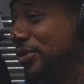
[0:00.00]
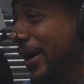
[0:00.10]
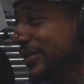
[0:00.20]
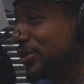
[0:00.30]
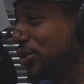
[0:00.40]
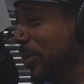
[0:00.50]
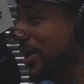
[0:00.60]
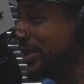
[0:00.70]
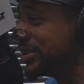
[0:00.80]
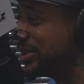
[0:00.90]
trials and
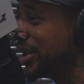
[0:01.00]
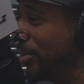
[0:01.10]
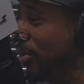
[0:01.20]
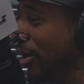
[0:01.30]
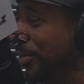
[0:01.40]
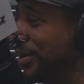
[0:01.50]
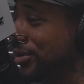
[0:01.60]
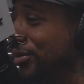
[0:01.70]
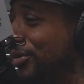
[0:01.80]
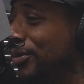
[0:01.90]
tribulations that he brought me
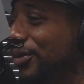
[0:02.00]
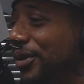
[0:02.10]
through,